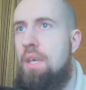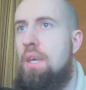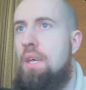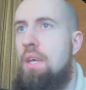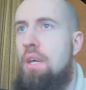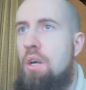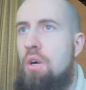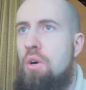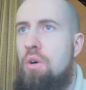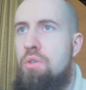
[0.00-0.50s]

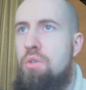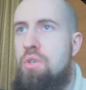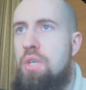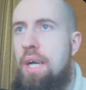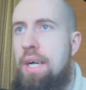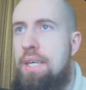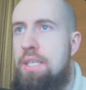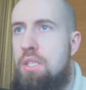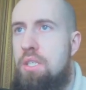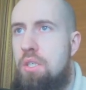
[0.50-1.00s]
Also
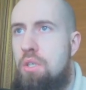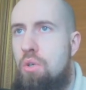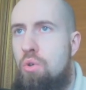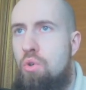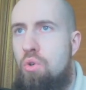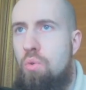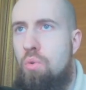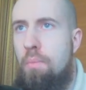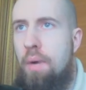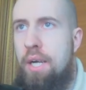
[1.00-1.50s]
guys,
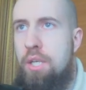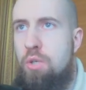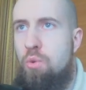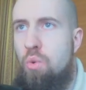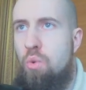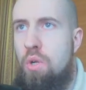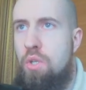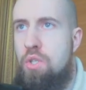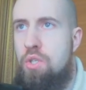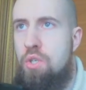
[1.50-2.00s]
you might
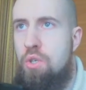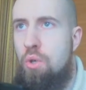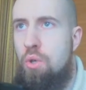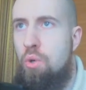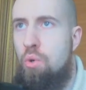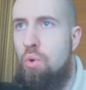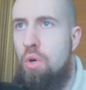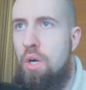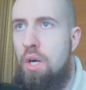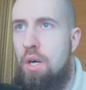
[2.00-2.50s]
want
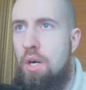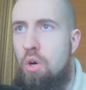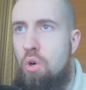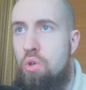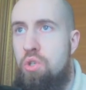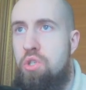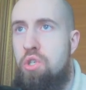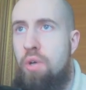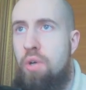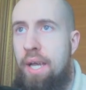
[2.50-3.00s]
to uh,
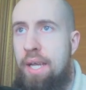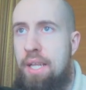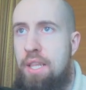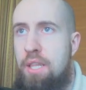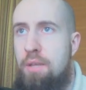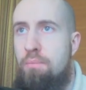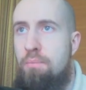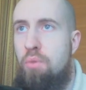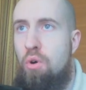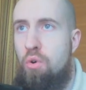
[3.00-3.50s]
also edit the
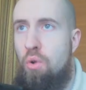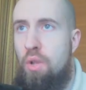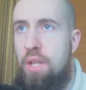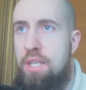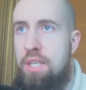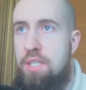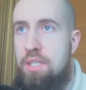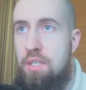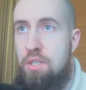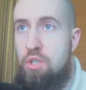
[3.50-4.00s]

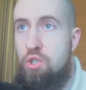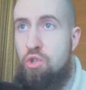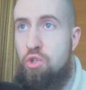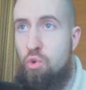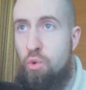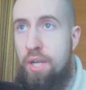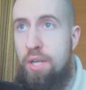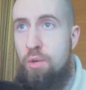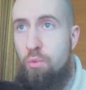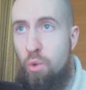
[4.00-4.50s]
borderless
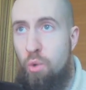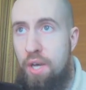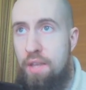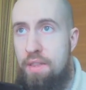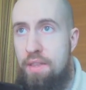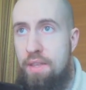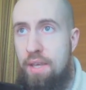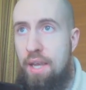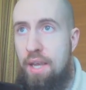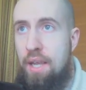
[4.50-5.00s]
screen
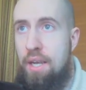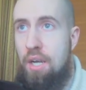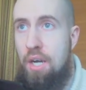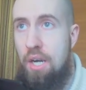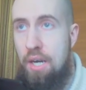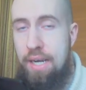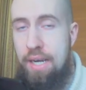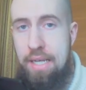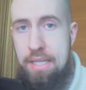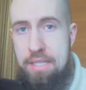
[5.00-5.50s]
width and
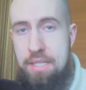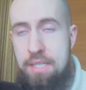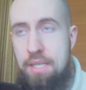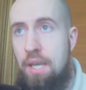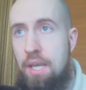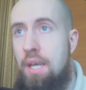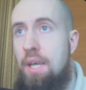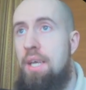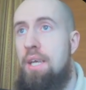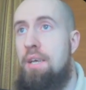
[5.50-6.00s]
height
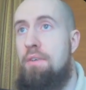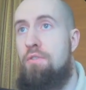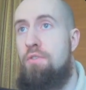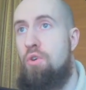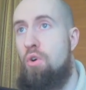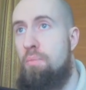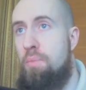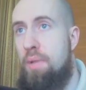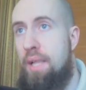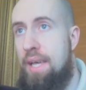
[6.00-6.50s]
if
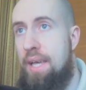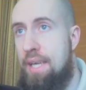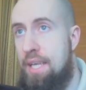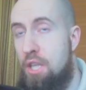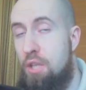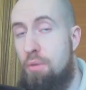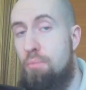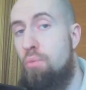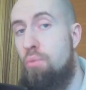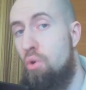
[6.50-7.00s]
you're playing in
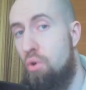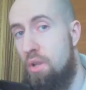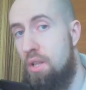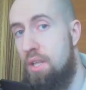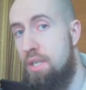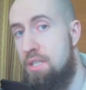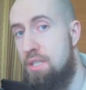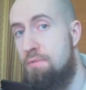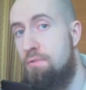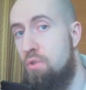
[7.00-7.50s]
the
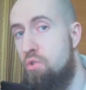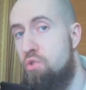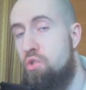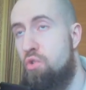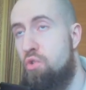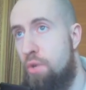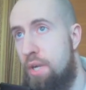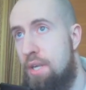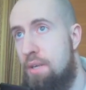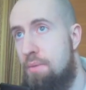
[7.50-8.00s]
borderless full
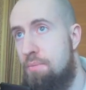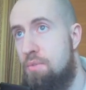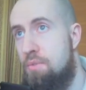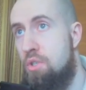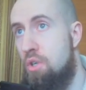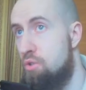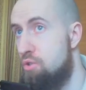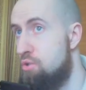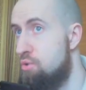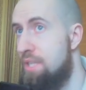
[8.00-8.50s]
screen.
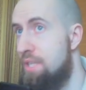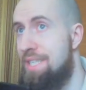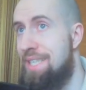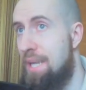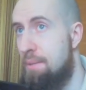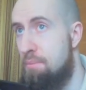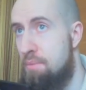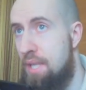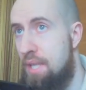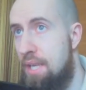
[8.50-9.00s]
So do the
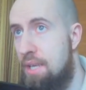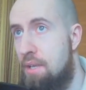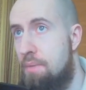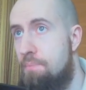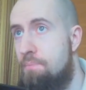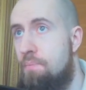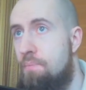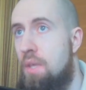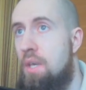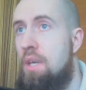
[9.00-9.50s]
same thing.
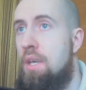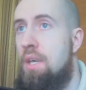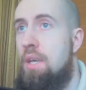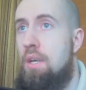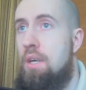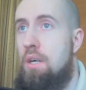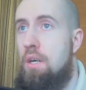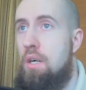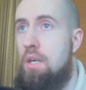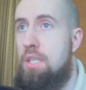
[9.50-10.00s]

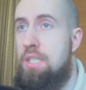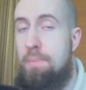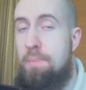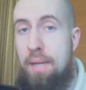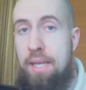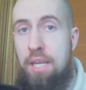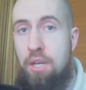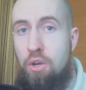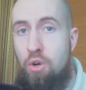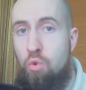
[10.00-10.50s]
Uh,
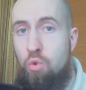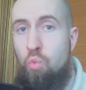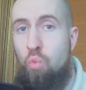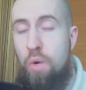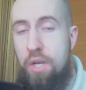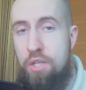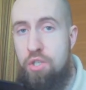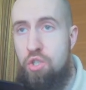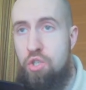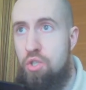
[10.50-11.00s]
depending on
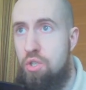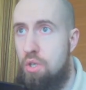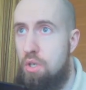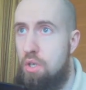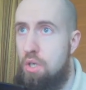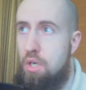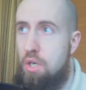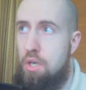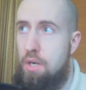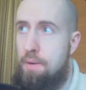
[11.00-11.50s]
which
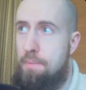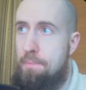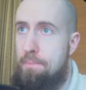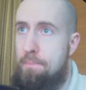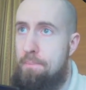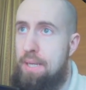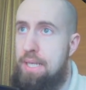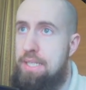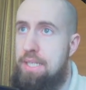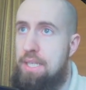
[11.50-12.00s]
um,
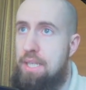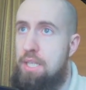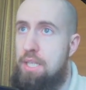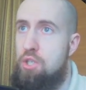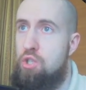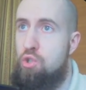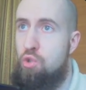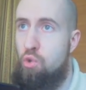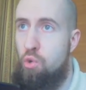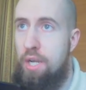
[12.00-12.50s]
basically
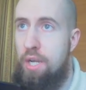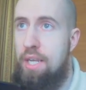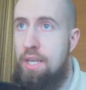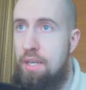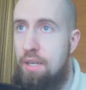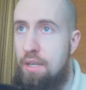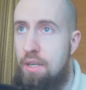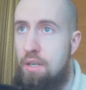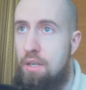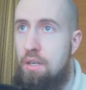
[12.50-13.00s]

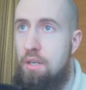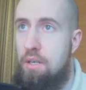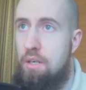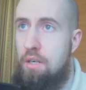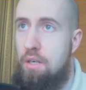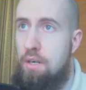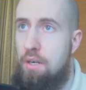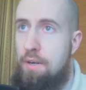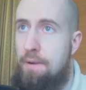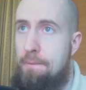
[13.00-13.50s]
screen,
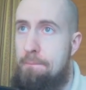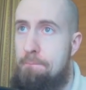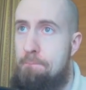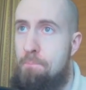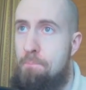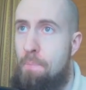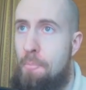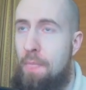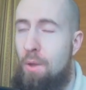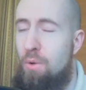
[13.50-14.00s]
uh,
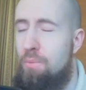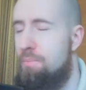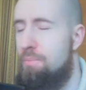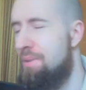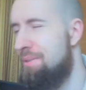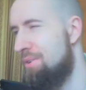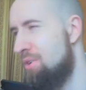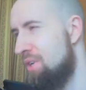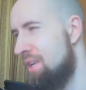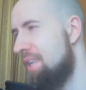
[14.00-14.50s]

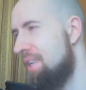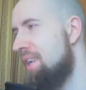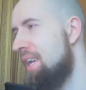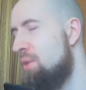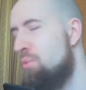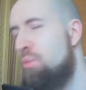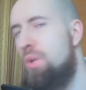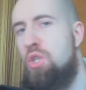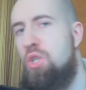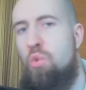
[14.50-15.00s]
in
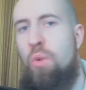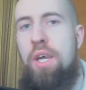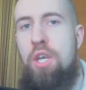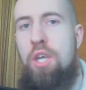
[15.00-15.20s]
which way you're